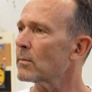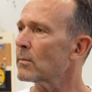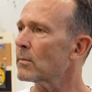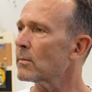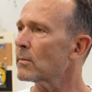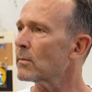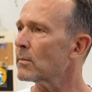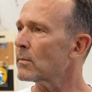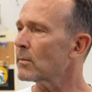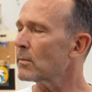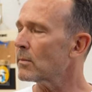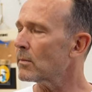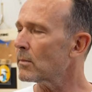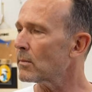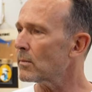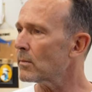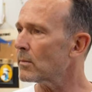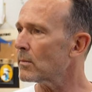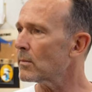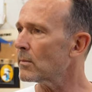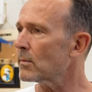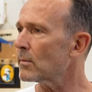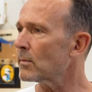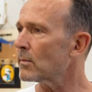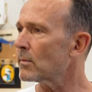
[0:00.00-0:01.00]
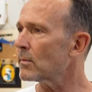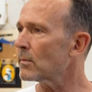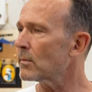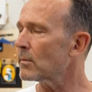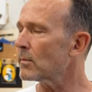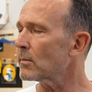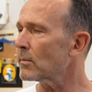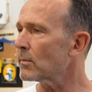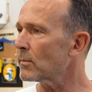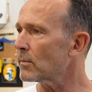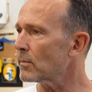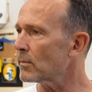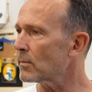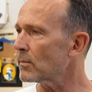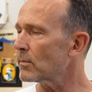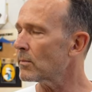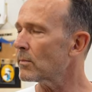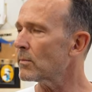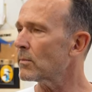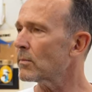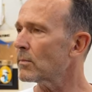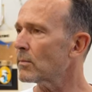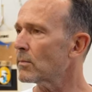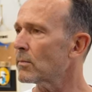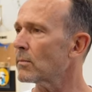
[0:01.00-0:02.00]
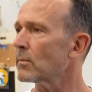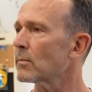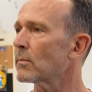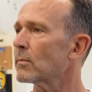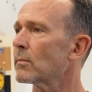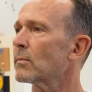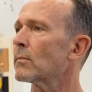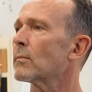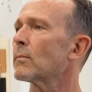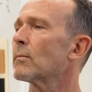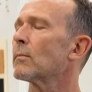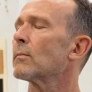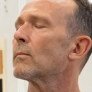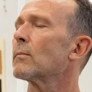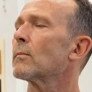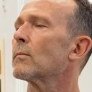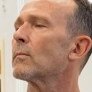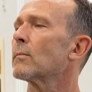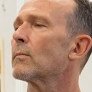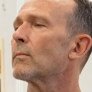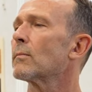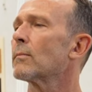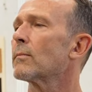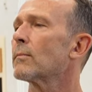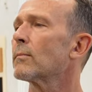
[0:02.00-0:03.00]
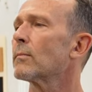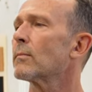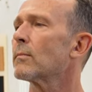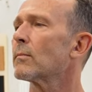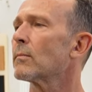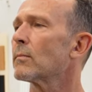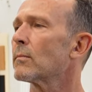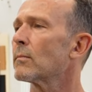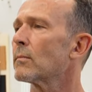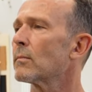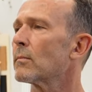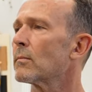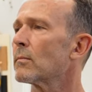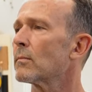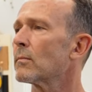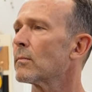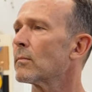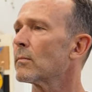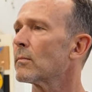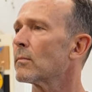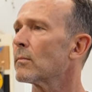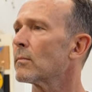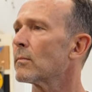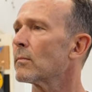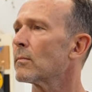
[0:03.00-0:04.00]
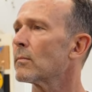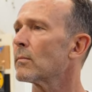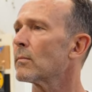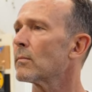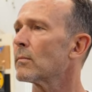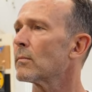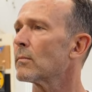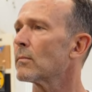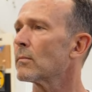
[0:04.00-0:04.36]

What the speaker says: The person shown says nothing.